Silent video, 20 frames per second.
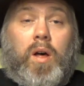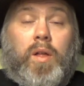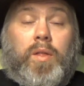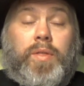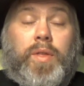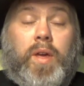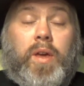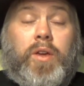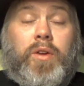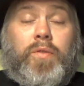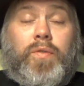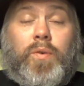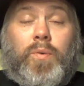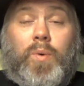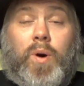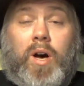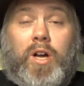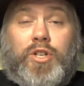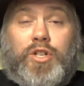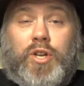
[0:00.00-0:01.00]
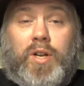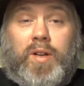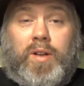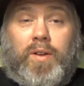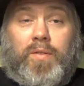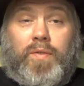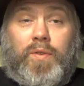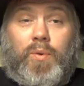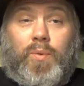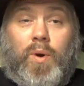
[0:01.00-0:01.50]
Thank you for watching.
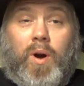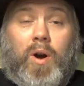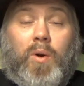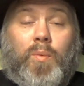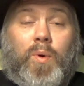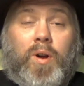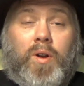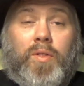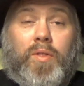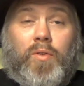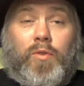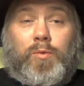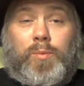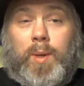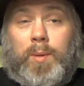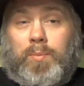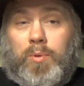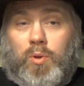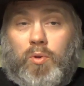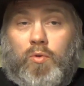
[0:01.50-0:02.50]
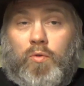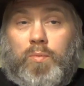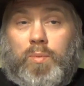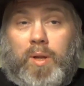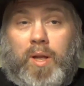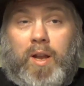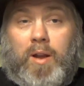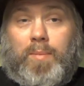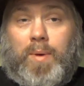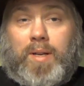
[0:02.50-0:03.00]
If you are one of those people who've
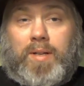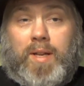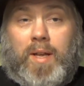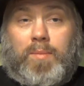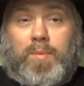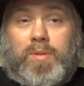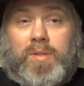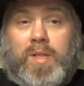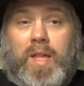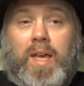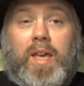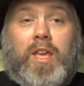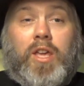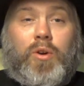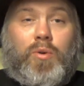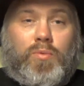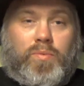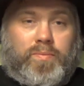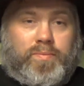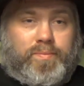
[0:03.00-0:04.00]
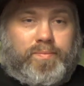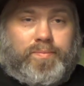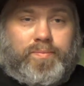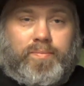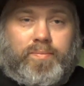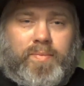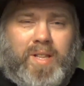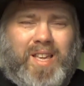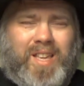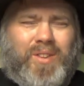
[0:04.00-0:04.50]
played at my tables, thank you.
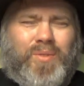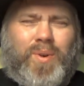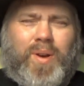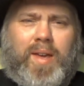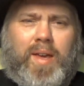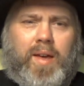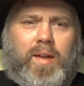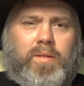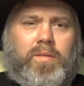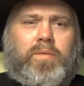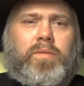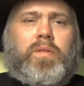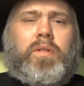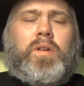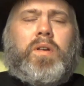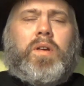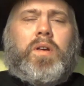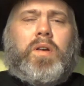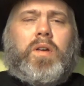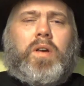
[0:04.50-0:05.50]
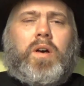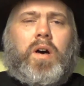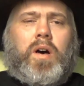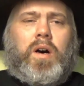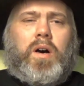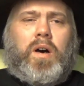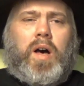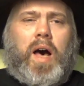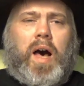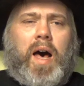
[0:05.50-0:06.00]
Thank you again.
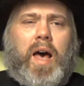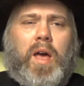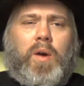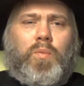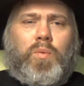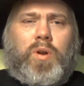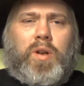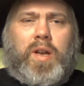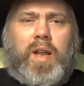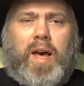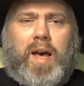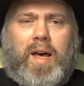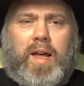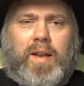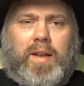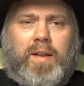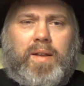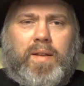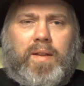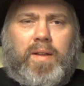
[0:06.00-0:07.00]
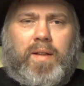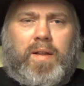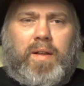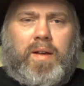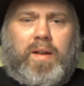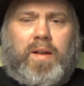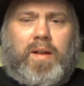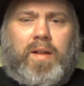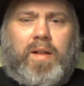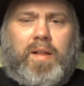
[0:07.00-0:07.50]
I would not
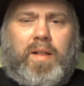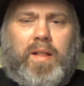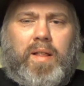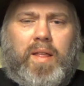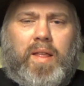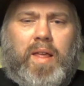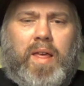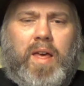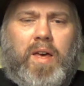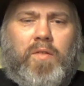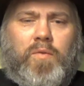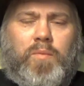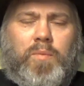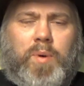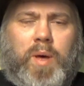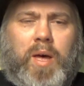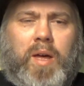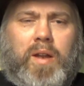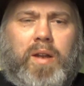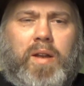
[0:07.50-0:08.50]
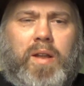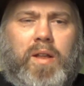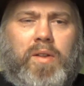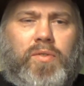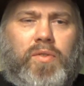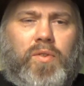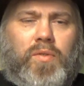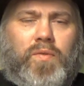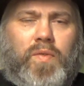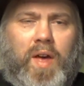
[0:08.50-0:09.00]
have been
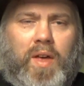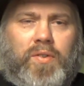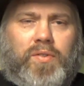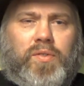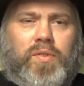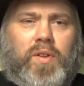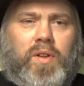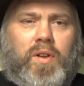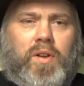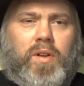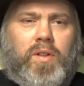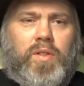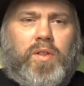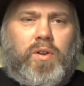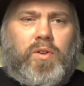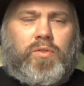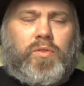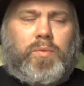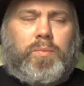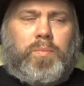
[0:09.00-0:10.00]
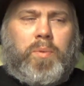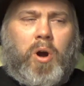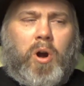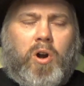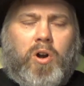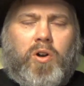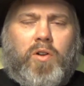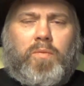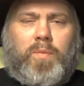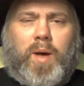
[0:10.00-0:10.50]
as invested. There's a
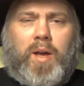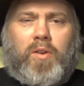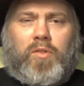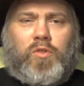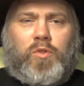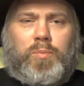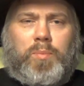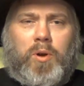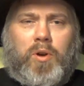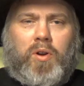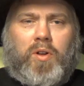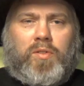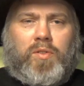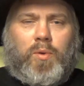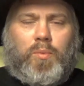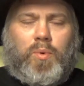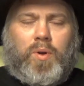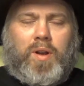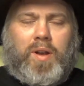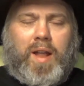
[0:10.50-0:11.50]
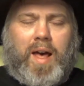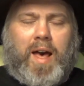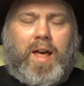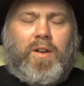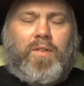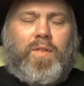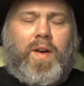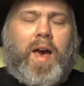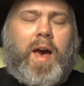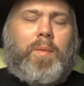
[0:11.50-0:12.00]
part of my experience that would
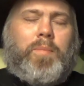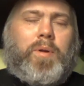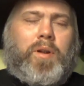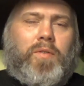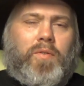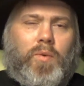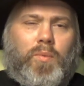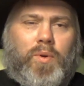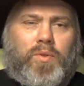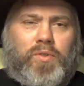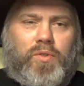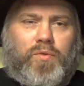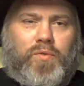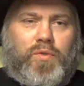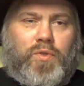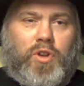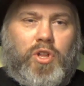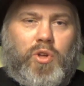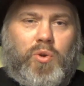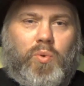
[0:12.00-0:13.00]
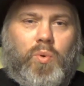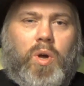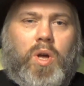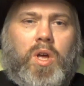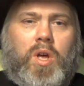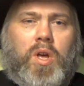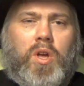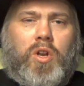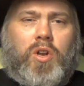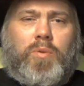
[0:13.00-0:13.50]
not have happened if it wasn't for you,
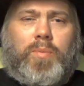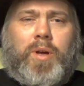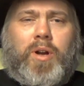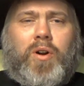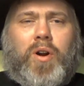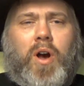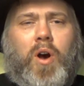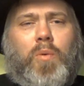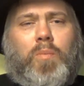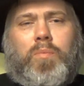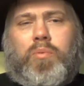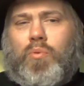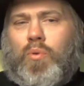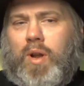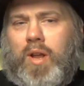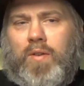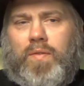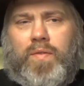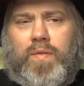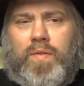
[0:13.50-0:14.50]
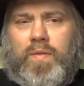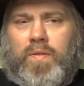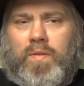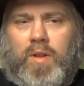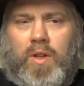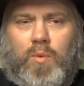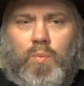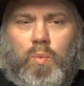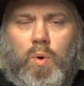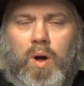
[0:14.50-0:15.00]
no matter how brief
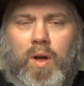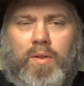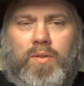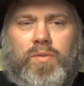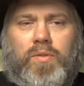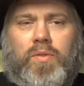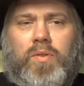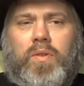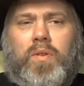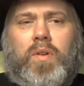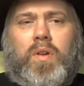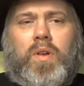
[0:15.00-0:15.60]
it was.